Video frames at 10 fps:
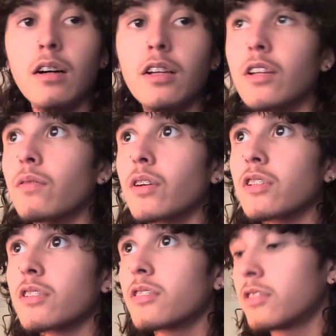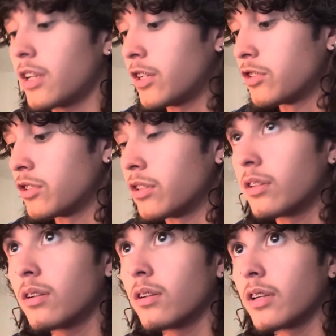inverse tangent
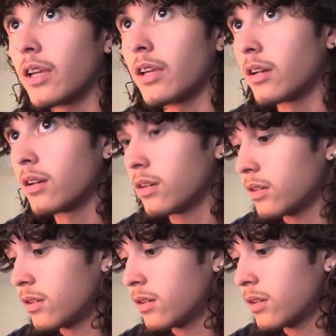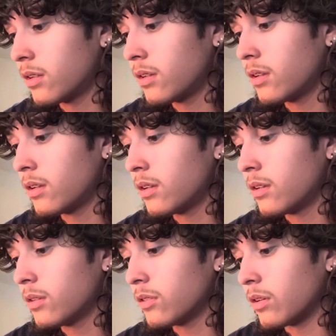again.
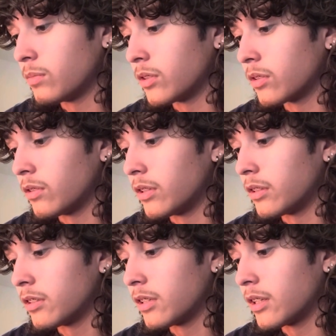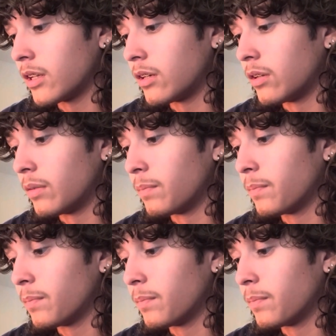So I'm just going to set that up.